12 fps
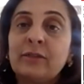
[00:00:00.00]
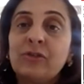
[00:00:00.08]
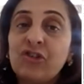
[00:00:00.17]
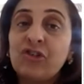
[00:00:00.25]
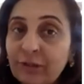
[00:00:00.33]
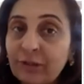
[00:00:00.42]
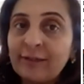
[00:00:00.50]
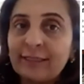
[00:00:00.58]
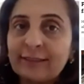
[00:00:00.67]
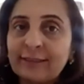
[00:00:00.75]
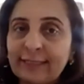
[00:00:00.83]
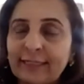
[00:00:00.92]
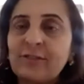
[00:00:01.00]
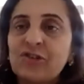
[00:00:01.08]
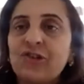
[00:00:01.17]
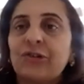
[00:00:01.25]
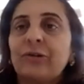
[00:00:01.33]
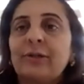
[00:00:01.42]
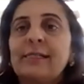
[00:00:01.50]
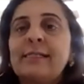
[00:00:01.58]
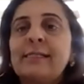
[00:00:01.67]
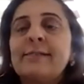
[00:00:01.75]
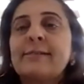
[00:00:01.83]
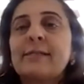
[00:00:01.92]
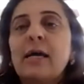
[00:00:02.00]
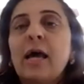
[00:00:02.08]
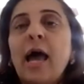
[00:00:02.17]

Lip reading: journalist, 6 journalists,